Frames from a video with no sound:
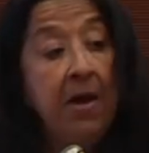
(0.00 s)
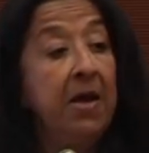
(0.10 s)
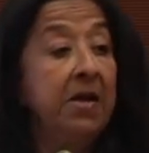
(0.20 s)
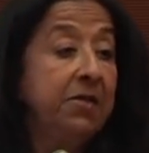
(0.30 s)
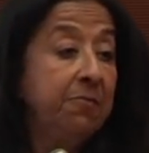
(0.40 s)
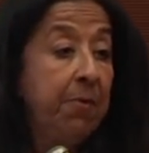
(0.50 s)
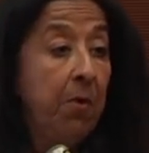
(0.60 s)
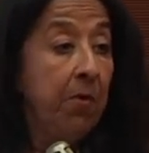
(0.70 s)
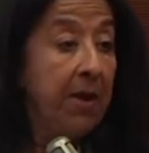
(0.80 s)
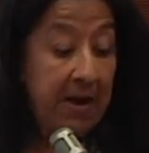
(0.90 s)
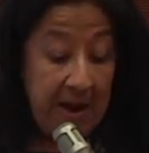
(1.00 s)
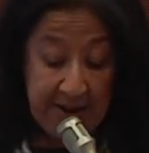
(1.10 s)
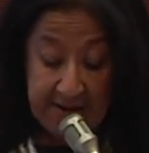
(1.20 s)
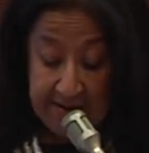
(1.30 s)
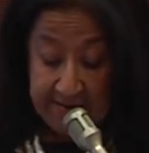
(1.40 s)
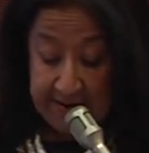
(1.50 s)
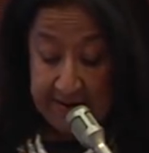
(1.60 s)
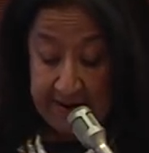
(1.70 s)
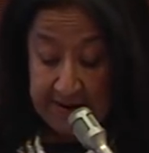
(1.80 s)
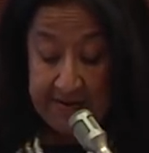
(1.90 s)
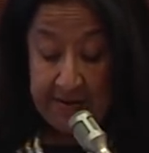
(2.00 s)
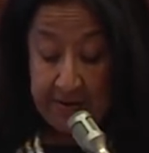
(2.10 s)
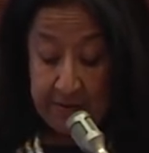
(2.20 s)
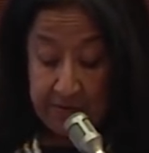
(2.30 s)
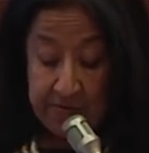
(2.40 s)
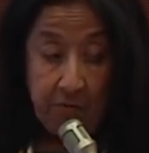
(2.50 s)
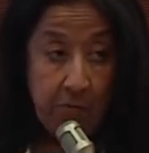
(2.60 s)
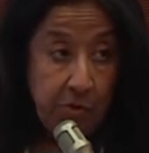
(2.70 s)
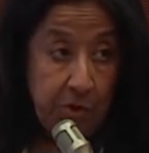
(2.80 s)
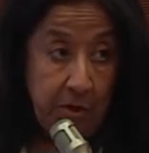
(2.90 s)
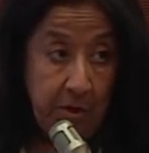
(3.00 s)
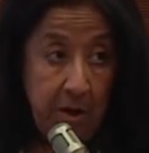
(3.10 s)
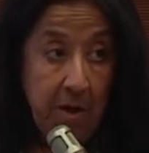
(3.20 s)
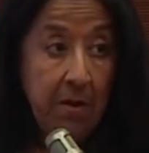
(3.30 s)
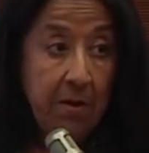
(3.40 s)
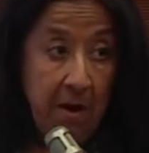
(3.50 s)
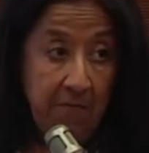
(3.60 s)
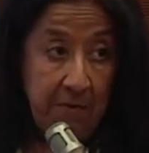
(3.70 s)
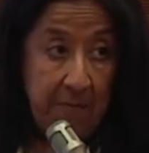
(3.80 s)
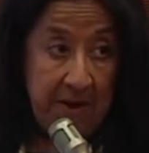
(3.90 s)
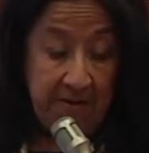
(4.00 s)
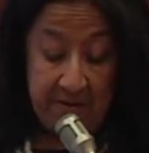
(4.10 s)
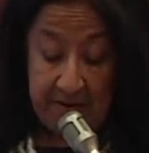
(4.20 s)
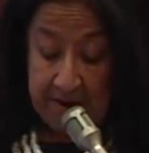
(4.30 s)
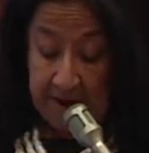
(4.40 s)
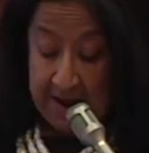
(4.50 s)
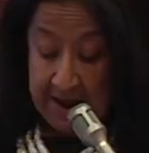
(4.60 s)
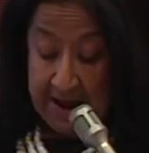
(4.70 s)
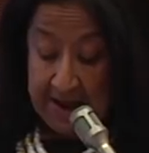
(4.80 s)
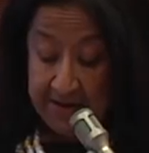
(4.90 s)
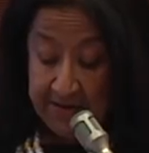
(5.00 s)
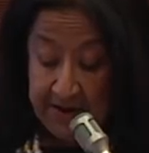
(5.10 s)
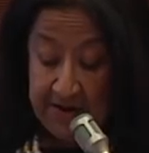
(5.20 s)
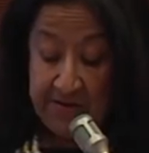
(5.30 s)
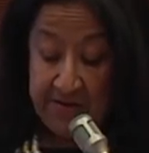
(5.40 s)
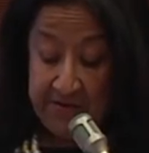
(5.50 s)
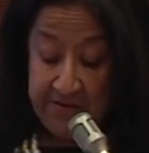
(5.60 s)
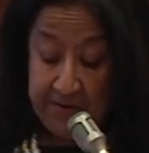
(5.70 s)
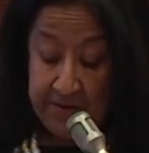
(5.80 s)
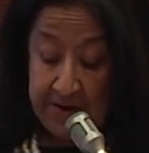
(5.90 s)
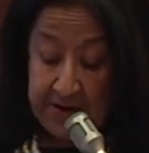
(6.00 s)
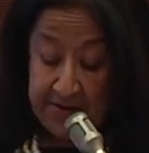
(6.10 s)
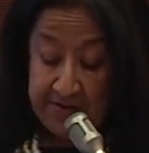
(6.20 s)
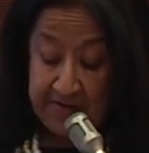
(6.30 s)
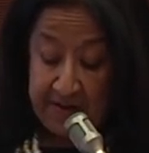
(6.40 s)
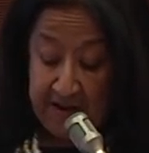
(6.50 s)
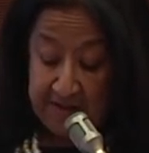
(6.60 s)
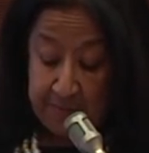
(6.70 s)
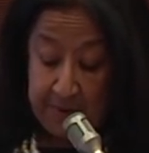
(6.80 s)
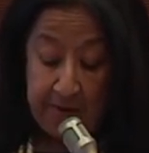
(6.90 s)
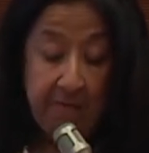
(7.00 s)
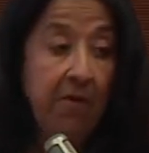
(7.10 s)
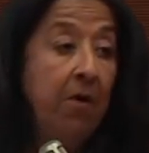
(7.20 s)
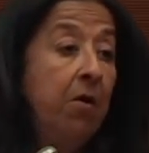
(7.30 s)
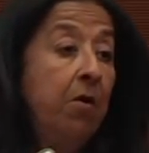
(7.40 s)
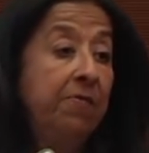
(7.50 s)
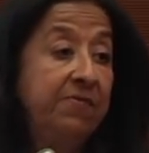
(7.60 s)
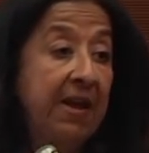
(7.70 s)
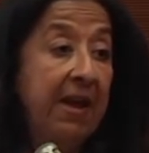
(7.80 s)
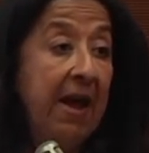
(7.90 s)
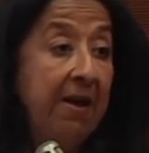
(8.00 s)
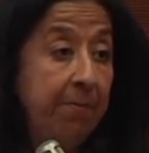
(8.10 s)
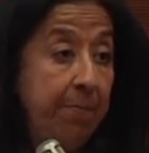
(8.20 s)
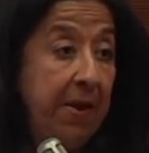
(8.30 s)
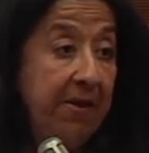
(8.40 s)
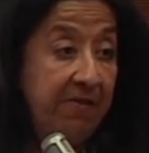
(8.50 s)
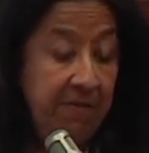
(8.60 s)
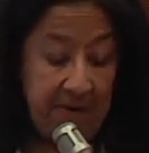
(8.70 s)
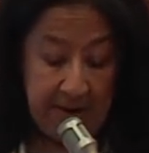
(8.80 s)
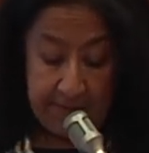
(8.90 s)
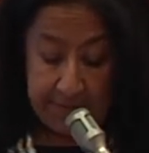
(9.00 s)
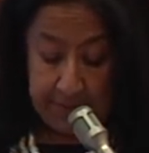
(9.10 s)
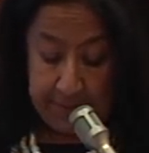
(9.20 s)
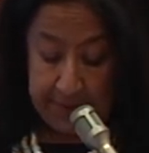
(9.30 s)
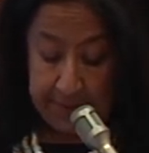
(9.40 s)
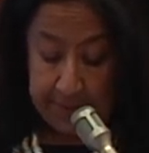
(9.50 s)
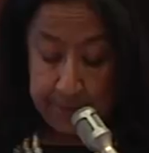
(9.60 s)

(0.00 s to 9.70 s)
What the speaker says: exploring and integrating the social, governmental, and religious aspects of zakat-based philanthropy.